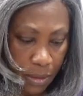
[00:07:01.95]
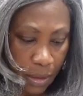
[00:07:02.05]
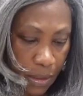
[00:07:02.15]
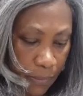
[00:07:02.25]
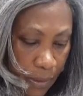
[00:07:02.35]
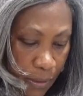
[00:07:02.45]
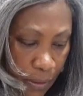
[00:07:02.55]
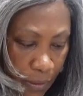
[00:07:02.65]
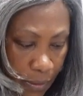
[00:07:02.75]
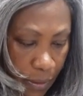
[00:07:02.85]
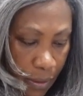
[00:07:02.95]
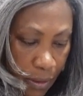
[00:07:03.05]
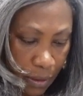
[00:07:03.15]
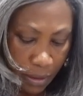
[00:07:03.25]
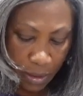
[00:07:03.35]
Now I'm gonna
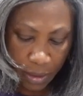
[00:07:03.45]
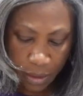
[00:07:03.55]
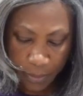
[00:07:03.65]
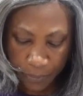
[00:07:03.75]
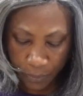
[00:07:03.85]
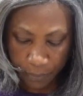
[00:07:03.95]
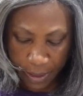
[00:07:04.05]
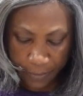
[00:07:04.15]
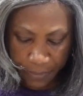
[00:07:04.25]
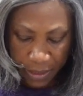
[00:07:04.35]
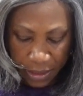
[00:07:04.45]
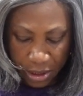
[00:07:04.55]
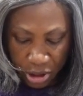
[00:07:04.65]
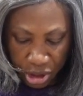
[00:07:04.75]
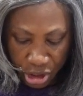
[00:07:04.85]
put my
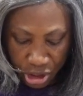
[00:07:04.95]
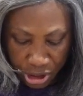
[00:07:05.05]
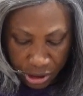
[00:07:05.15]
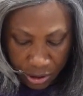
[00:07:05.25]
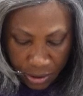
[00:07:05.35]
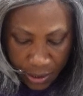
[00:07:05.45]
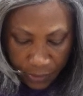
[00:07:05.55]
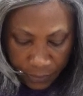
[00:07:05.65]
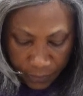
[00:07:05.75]
baking sheet down.